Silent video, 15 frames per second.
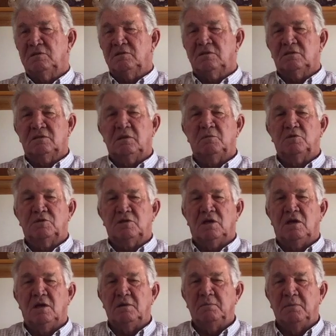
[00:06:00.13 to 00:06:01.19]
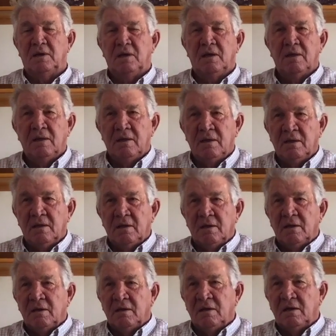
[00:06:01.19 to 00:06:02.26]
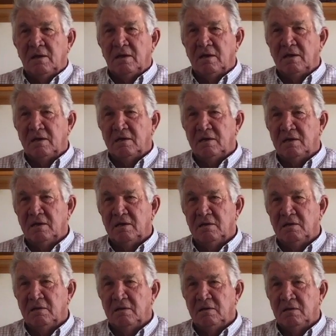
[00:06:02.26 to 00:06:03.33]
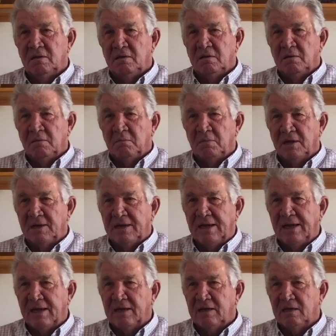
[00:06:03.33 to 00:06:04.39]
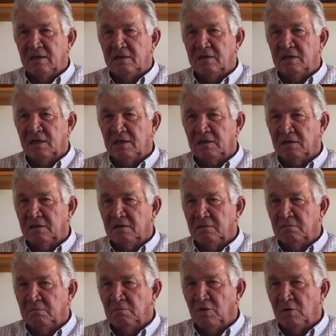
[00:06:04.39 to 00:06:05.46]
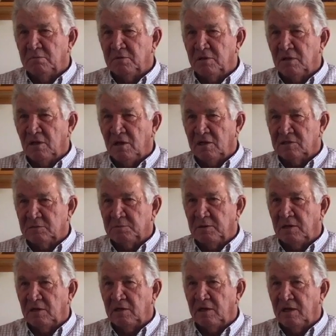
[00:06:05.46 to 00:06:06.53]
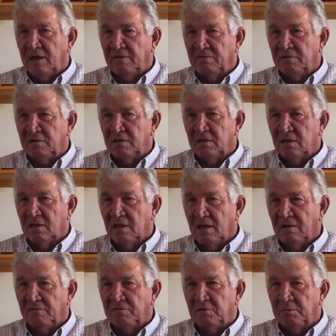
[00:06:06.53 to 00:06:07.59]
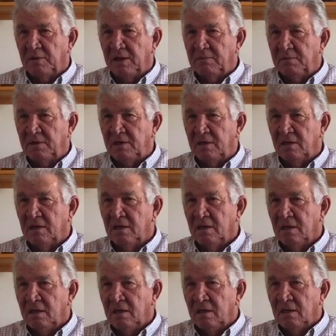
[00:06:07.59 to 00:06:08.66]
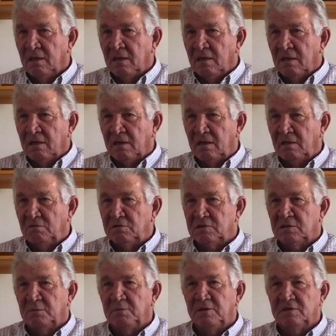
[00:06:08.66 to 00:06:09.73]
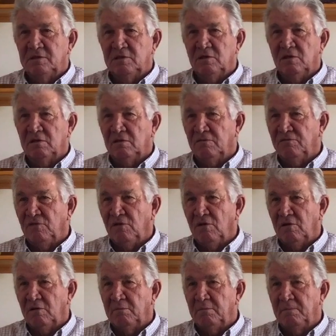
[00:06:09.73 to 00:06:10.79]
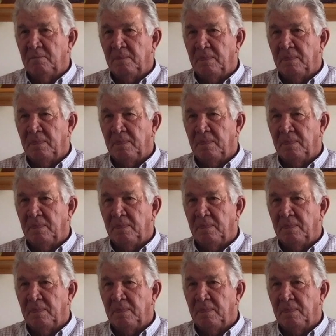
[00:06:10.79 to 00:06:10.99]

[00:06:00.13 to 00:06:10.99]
summertime, and my dad had taken Mom to the hospital to have the baby. And he was so busy on the farm,